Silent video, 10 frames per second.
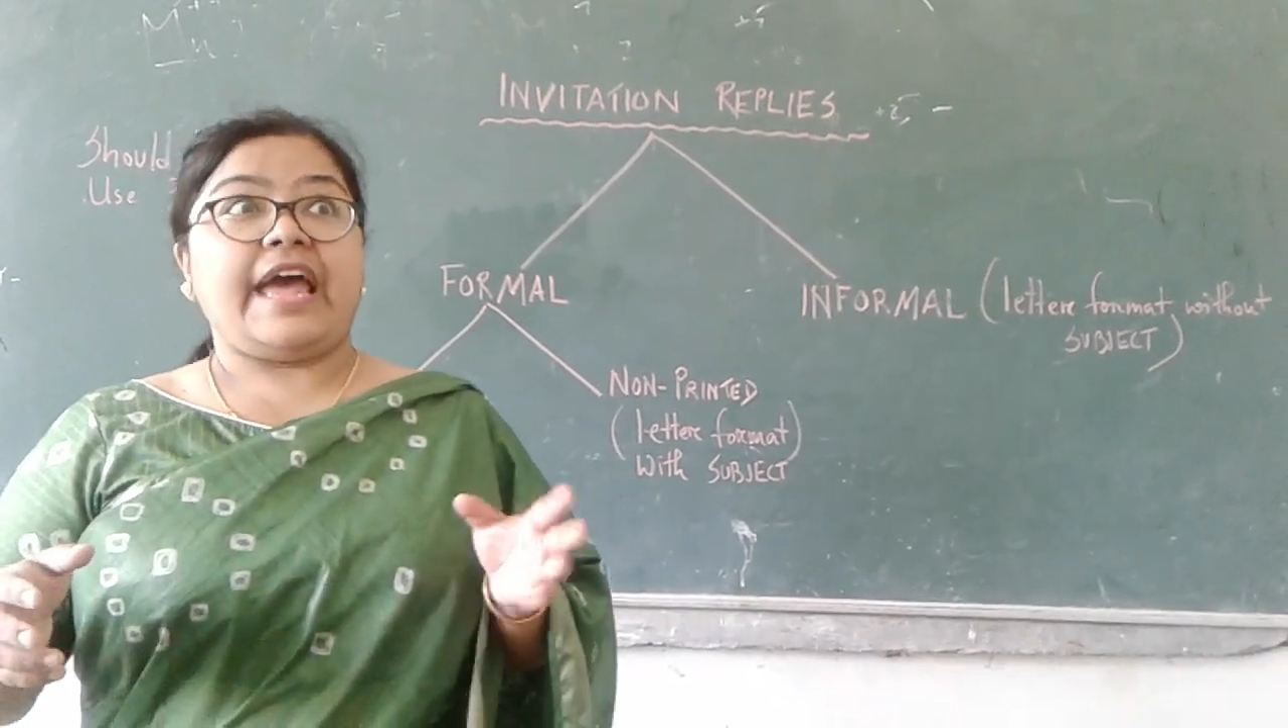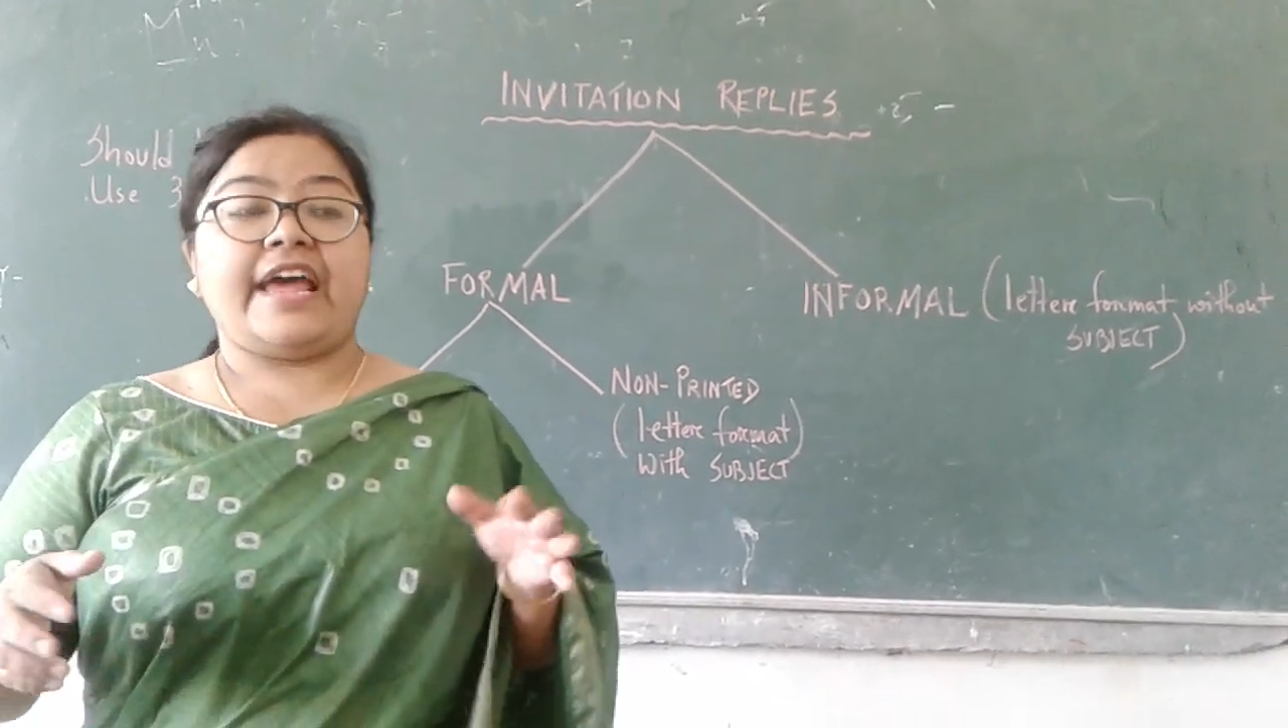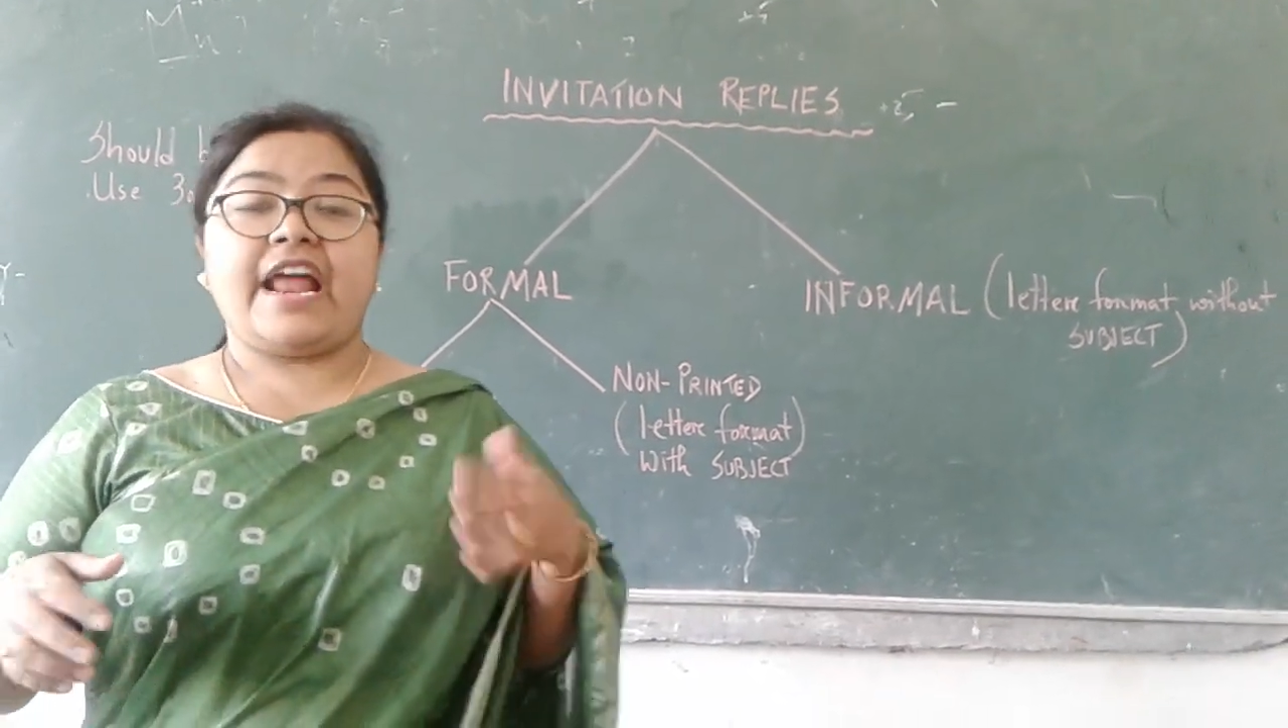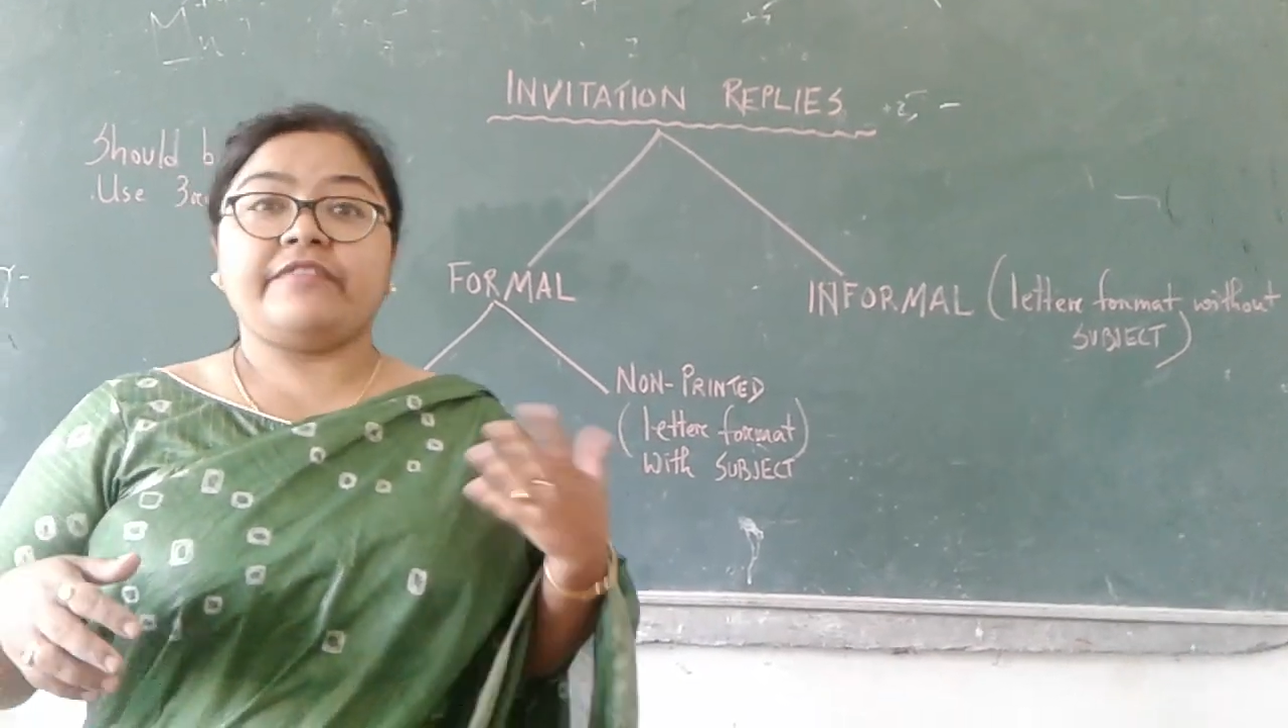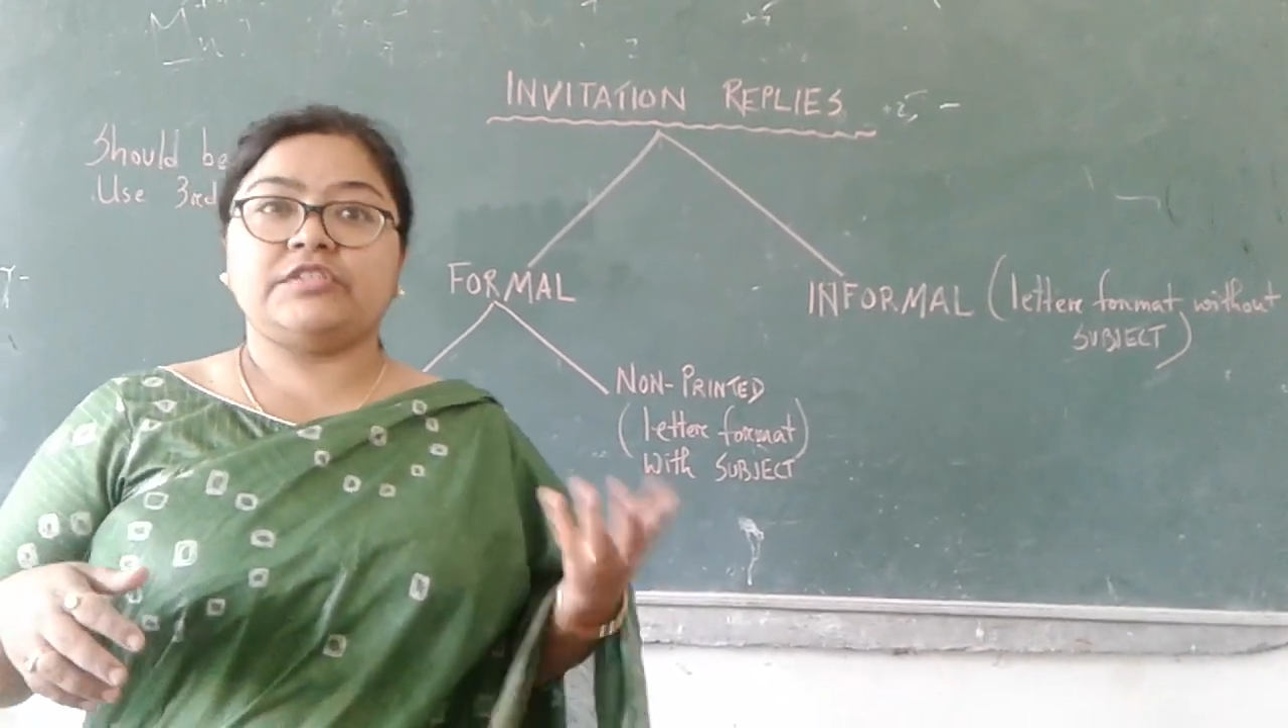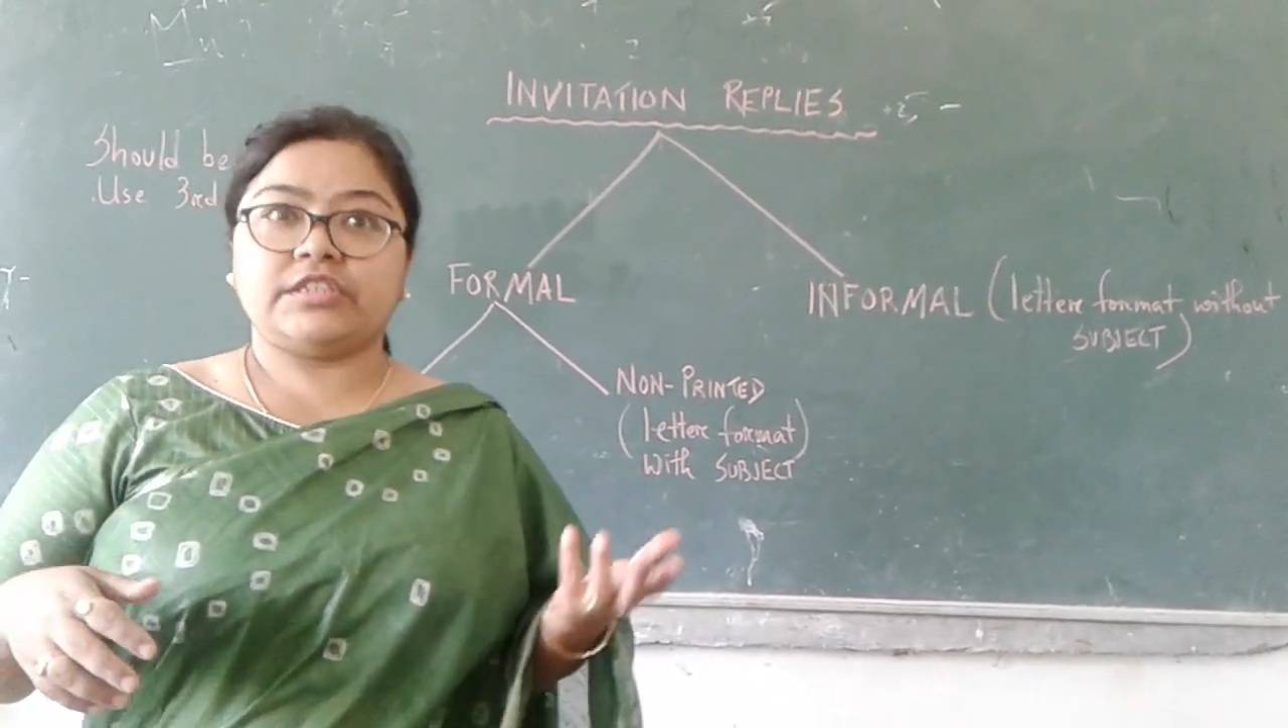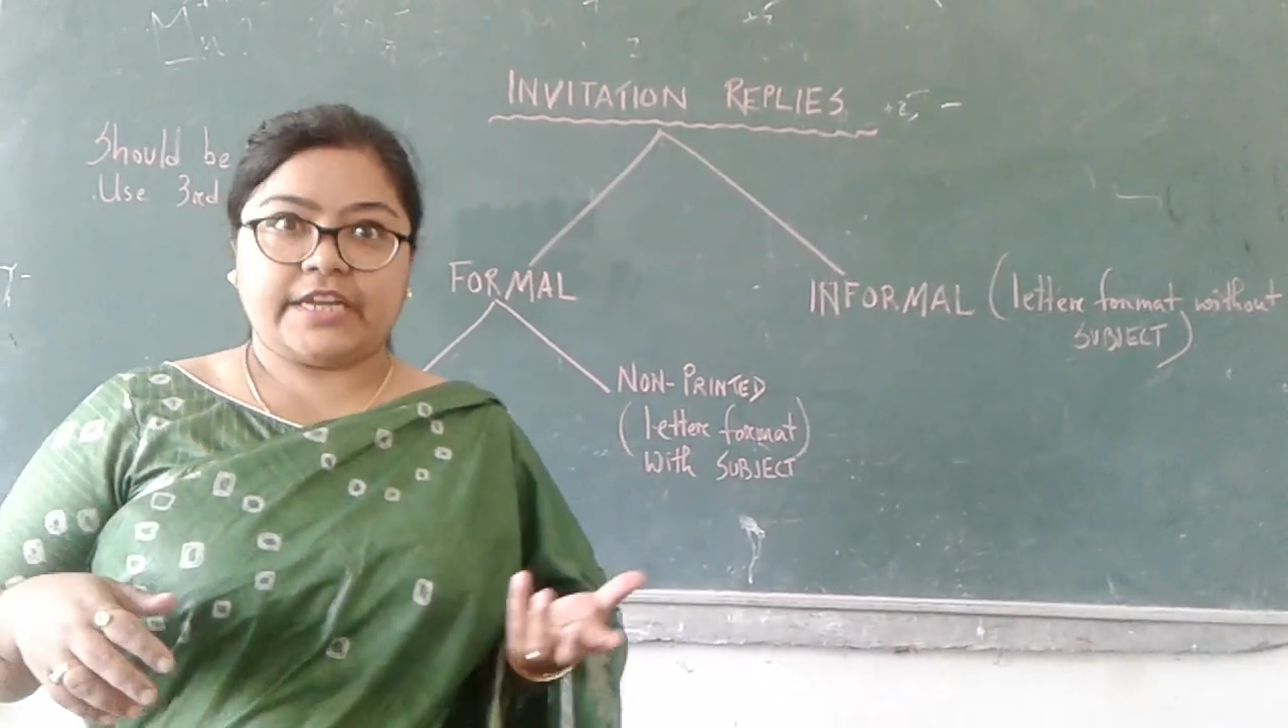And after